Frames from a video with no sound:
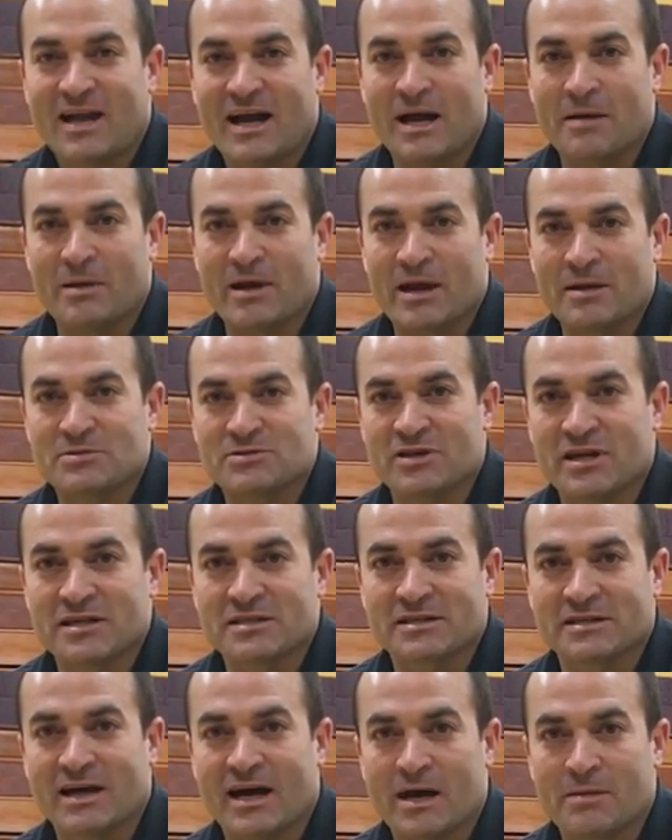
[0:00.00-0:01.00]
Hi, my name is
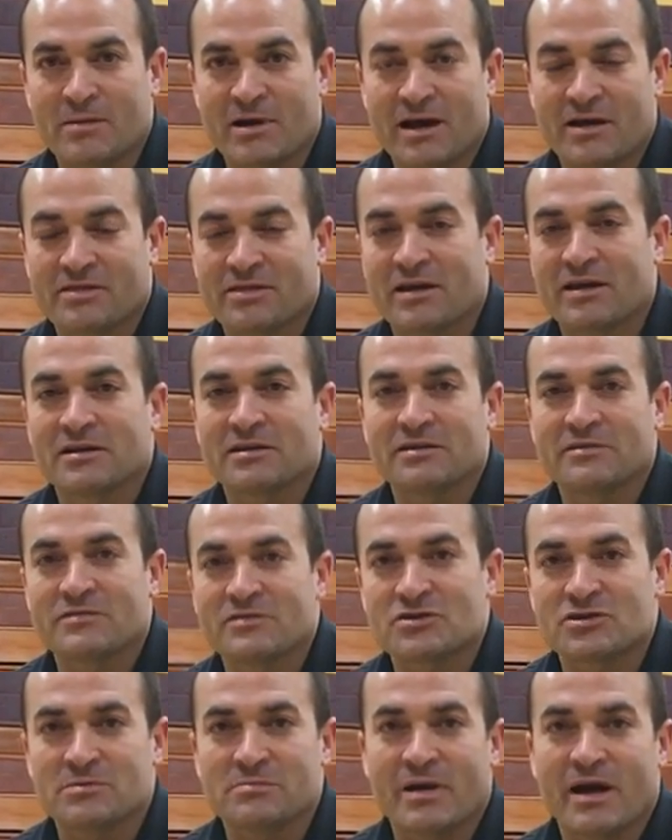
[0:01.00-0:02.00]
Jason Hyman, Athletic
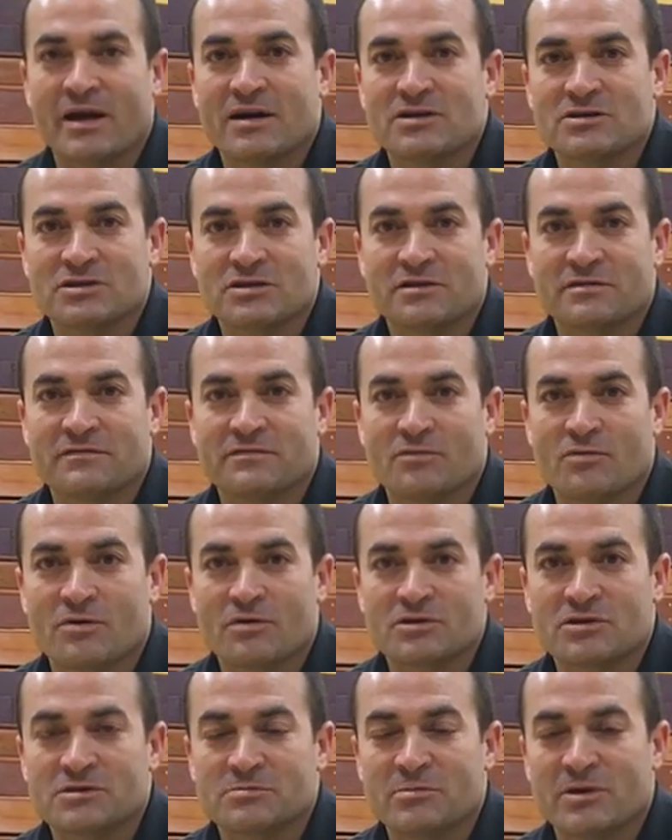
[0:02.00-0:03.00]
Division Manager
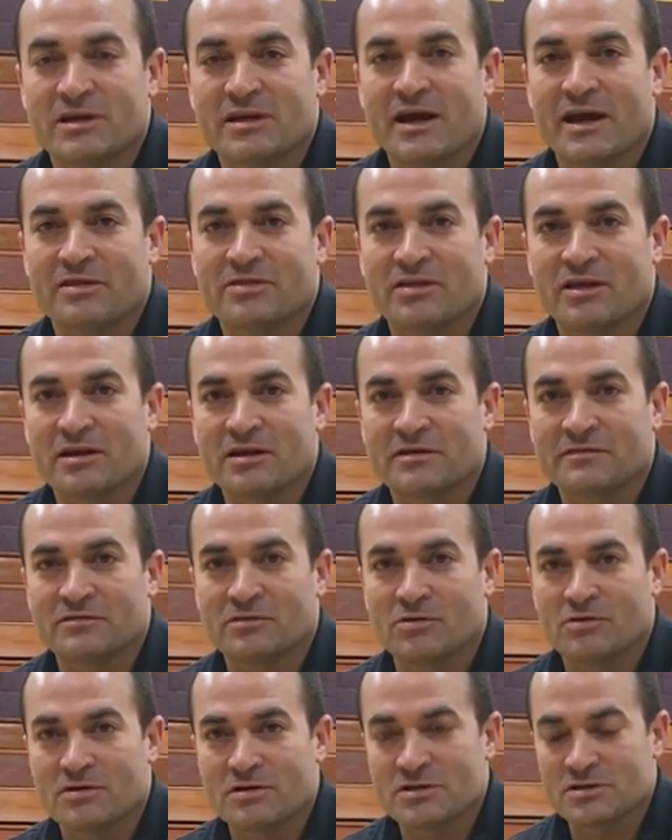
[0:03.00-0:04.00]
for Schmidt Athletic
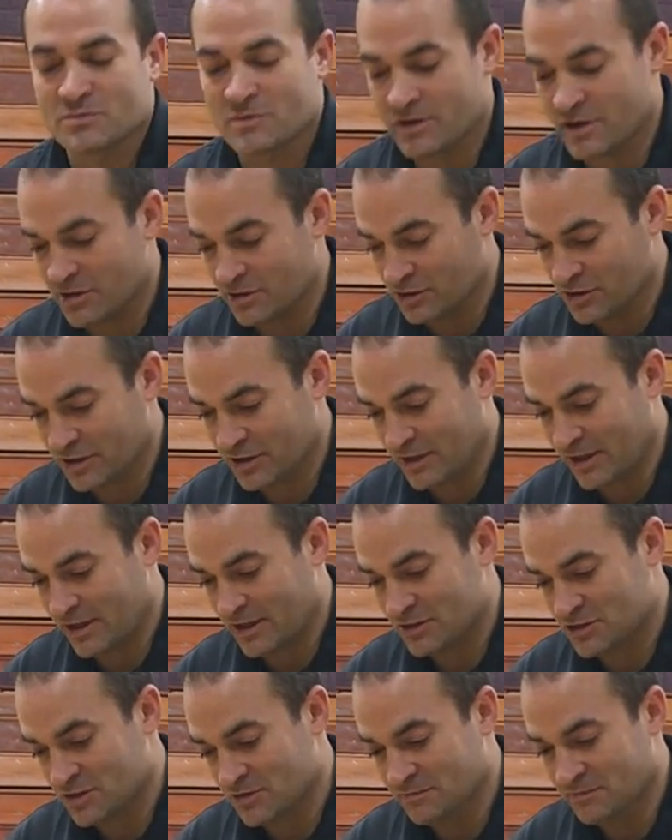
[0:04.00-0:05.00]
Floors. We're here looking
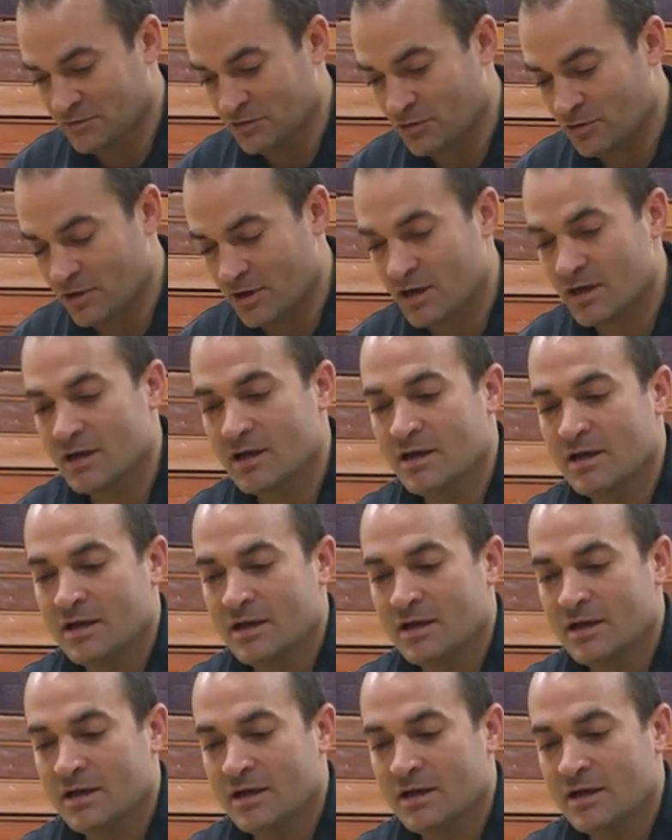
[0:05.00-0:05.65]
at a gym floor.